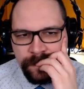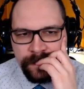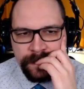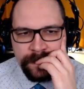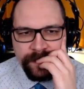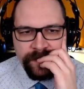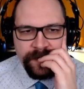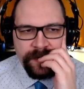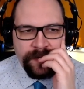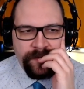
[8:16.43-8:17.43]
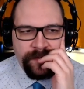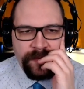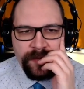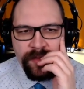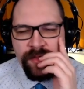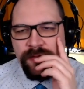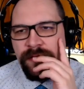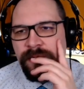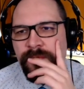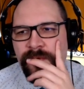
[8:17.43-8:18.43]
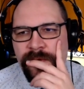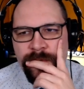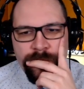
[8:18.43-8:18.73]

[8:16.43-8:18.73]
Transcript: And a 5 in engine labor.